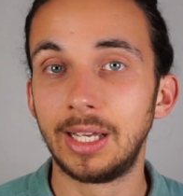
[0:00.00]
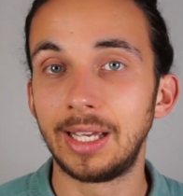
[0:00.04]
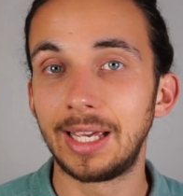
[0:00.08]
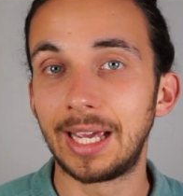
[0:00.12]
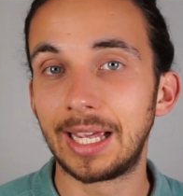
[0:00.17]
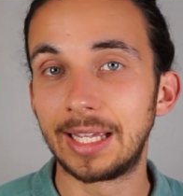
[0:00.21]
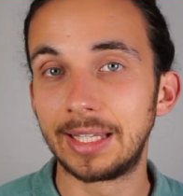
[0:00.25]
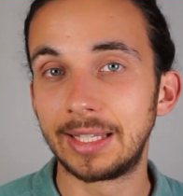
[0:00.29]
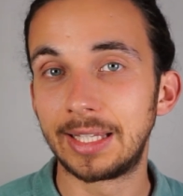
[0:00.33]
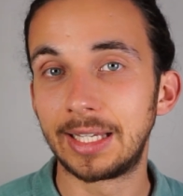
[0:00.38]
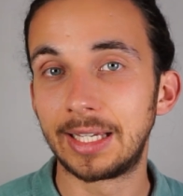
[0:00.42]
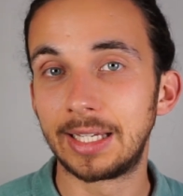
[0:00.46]

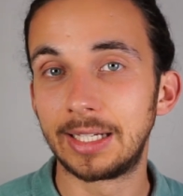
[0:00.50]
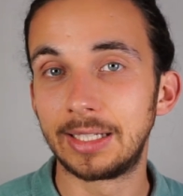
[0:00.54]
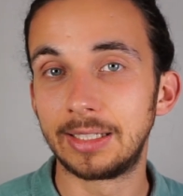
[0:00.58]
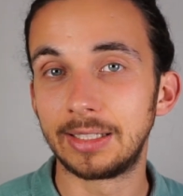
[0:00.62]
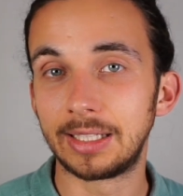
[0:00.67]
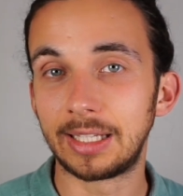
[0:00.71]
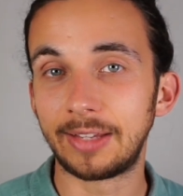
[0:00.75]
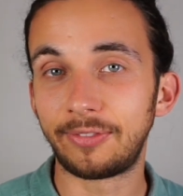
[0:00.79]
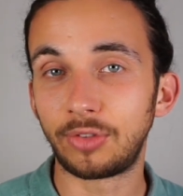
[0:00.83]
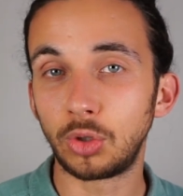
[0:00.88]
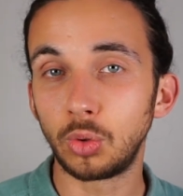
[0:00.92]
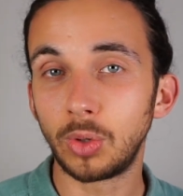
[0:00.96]
And then
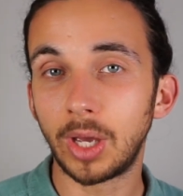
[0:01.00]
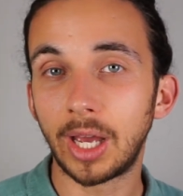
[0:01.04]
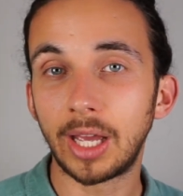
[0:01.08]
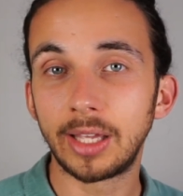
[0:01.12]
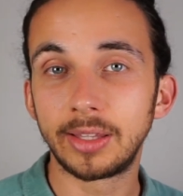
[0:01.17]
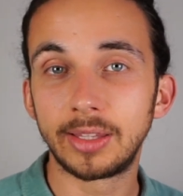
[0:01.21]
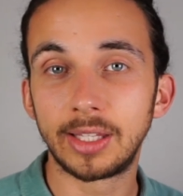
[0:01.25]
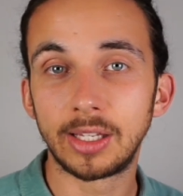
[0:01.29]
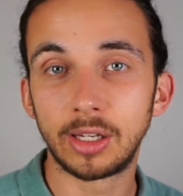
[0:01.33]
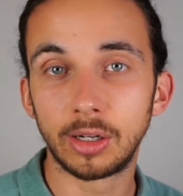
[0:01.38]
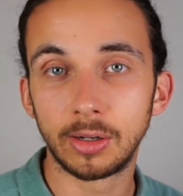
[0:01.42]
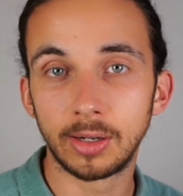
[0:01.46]
if you
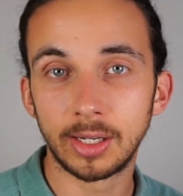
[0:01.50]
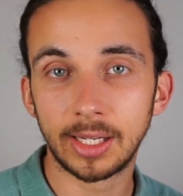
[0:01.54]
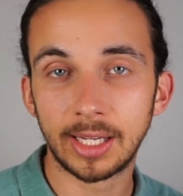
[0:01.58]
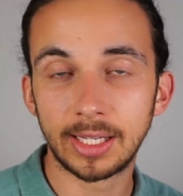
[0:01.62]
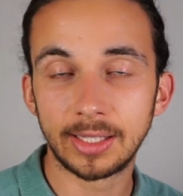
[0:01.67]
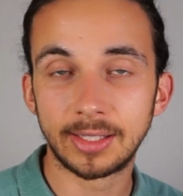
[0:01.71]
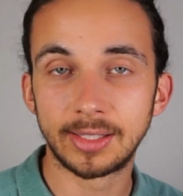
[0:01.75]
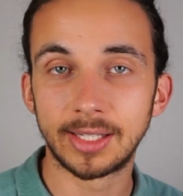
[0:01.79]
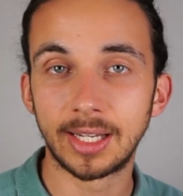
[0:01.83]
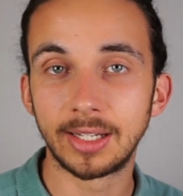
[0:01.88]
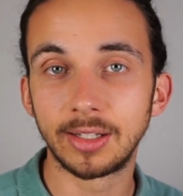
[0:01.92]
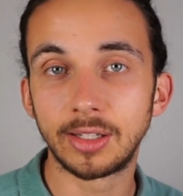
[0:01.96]
had the hearing
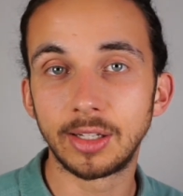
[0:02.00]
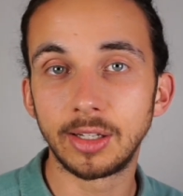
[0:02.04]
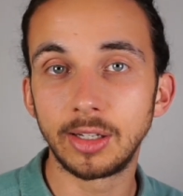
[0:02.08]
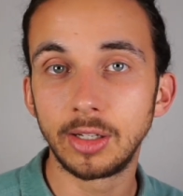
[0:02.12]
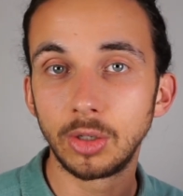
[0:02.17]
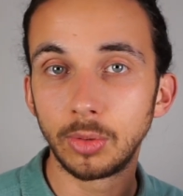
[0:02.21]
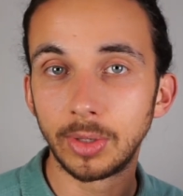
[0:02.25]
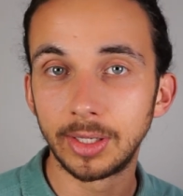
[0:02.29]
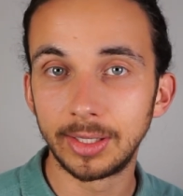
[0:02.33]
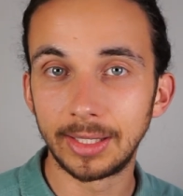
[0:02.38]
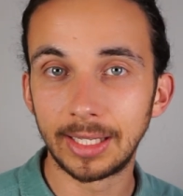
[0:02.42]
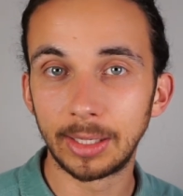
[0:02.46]
aids sent to
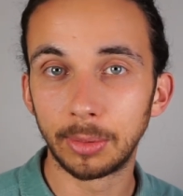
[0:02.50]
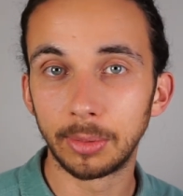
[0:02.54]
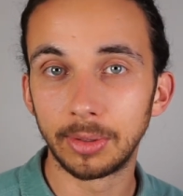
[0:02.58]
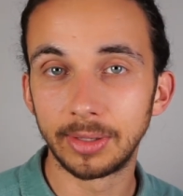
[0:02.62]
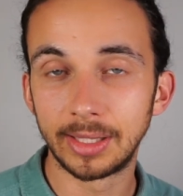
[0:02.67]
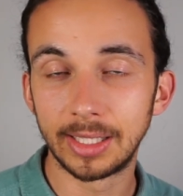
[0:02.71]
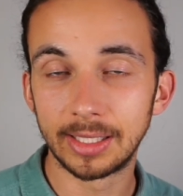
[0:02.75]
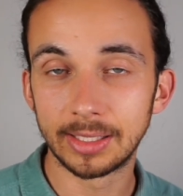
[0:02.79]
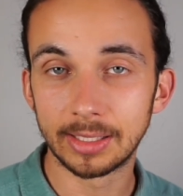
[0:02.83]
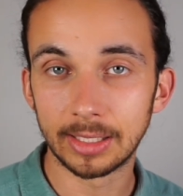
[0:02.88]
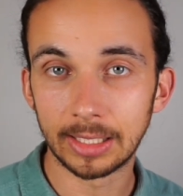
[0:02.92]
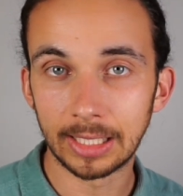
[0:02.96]
you and they were
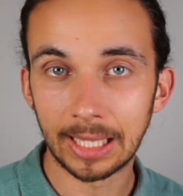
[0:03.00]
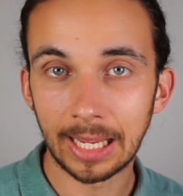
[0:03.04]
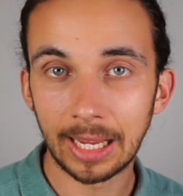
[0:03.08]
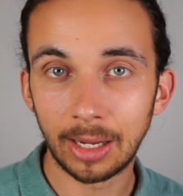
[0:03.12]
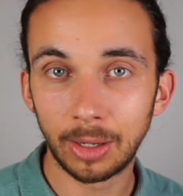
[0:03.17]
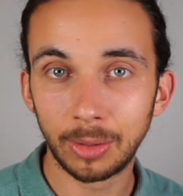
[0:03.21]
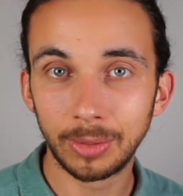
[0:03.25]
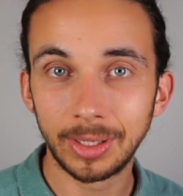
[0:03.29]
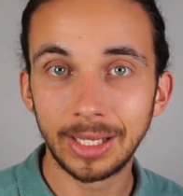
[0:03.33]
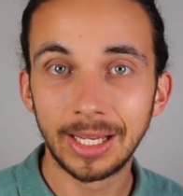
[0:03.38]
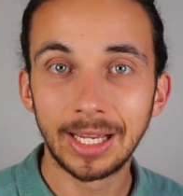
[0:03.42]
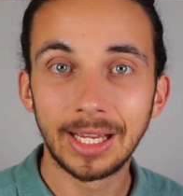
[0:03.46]
this
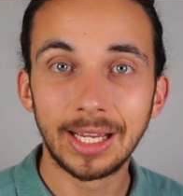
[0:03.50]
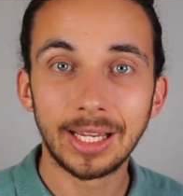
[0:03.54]
loud,